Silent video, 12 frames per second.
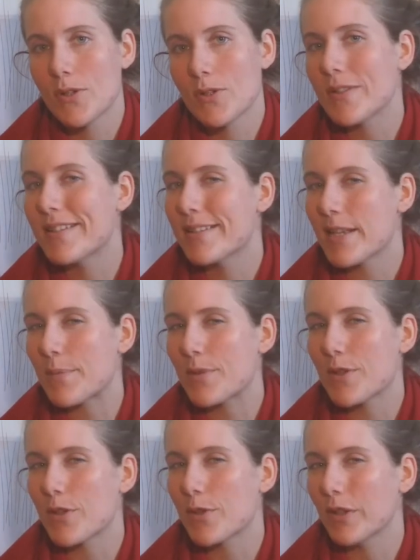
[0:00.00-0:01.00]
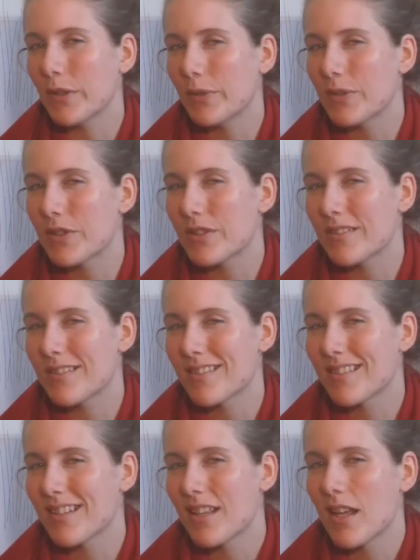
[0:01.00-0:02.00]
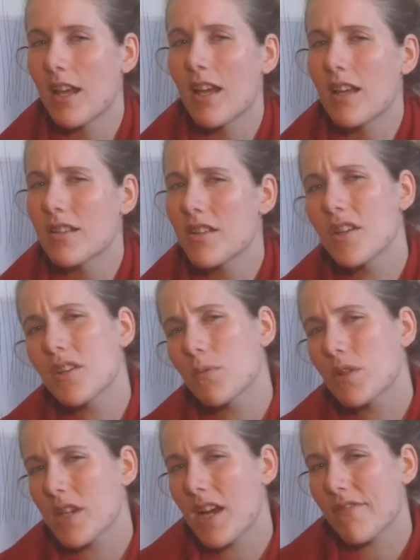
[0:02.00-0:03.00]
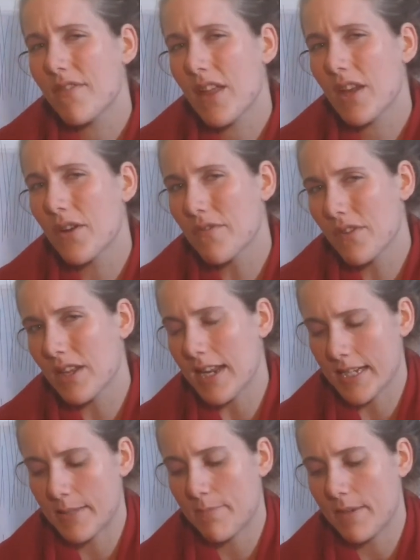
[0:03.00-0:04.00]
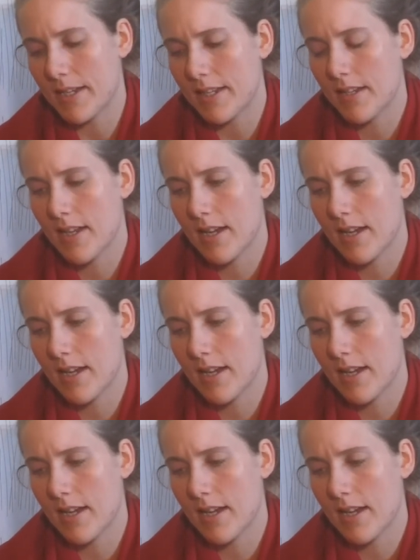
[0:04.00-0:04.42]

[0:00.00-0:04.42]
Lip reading: deception or illusions. So just watch out for that over the next bit.